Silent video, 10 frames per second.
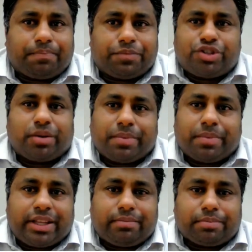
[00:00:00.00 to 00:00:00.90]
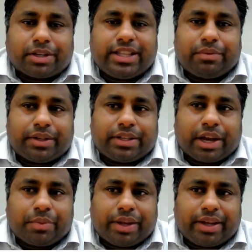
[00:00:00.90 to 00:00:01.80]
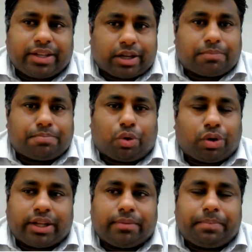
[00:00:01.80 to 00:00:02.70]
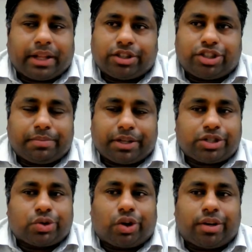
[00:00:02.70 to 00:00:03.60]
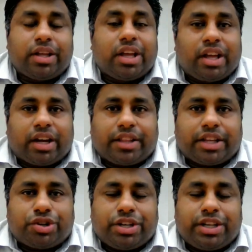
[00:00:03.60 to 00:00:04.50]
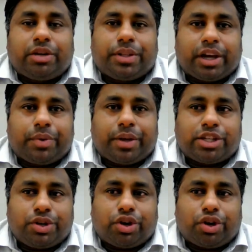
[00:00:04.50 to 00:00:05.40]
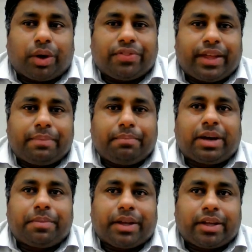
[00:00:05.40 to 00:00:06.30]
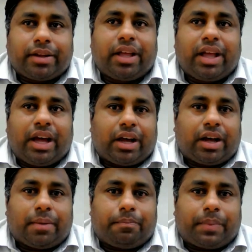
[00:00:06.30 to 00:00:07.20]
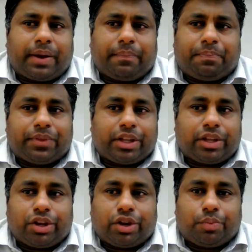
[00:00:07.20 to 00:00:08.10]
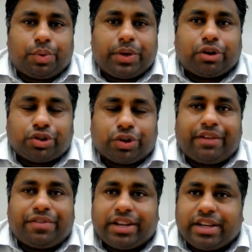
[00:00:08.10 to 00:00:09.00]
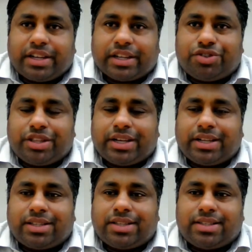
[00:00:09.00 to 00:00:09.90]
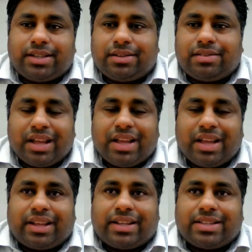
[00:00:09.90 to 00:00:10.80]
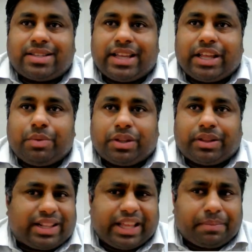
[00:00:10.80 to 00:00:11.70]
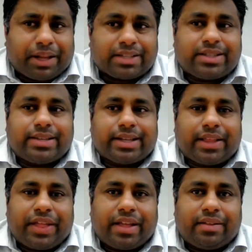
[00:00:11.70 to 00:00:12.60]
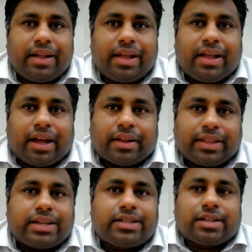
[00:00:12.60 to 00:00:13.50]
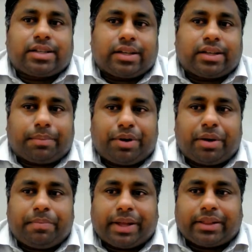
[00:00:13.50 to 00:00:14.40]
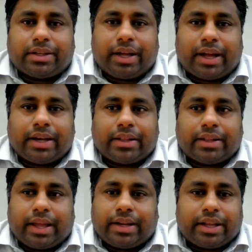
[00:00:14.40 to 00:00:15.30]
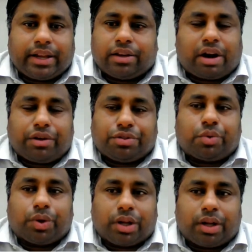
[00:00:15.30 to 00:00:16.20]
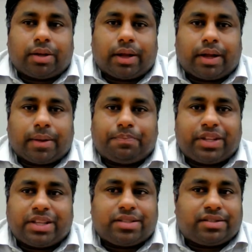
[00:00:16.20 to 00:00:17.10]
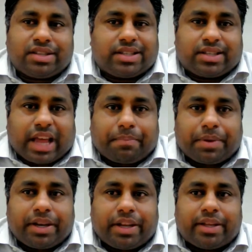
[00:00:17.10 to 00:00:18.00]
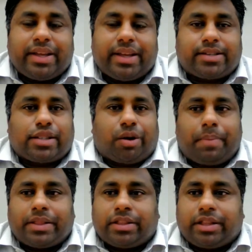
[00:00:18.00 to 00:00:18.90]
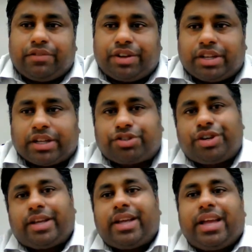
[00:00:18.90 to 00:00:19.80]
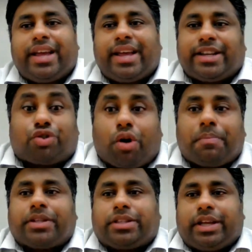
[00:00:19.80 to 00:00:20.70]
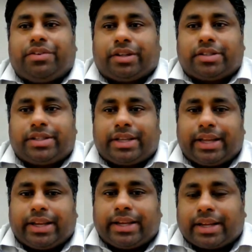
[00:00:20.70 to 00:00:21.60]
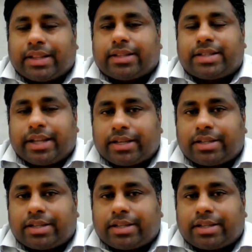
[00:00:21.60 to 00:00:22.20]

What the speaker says: Germany must deal with their waste, Poland, Belgium, and so on. They should deal with their waste. We don't want them coming in. You know, we also have an industry that is dealing with clean plastics, and I think that's a separate matter. And in around the world, this is happening. It's a competitive industry. It's raw materials in another sense.